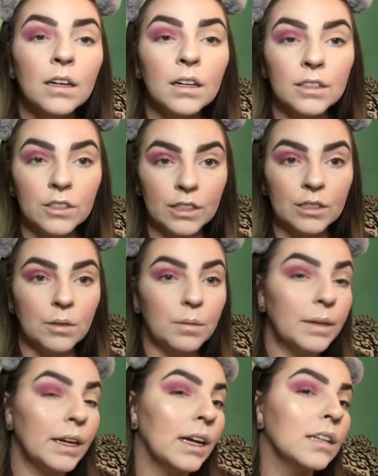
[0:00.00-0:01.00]
Alright, so that's what
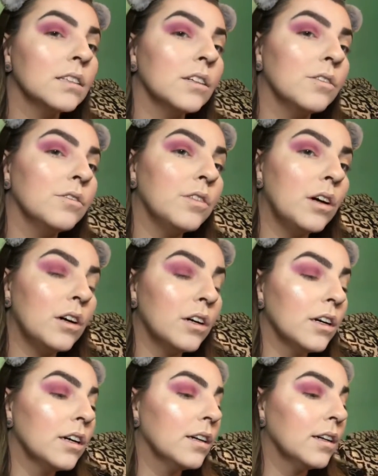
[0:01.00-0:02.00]
we got so
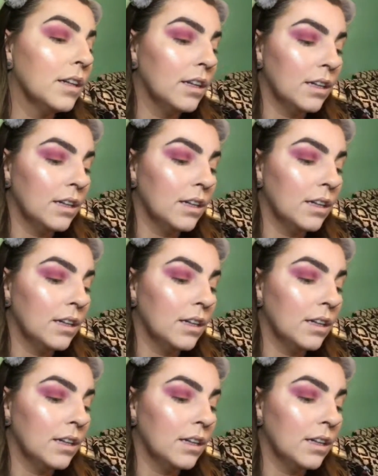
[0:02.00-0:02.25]
far.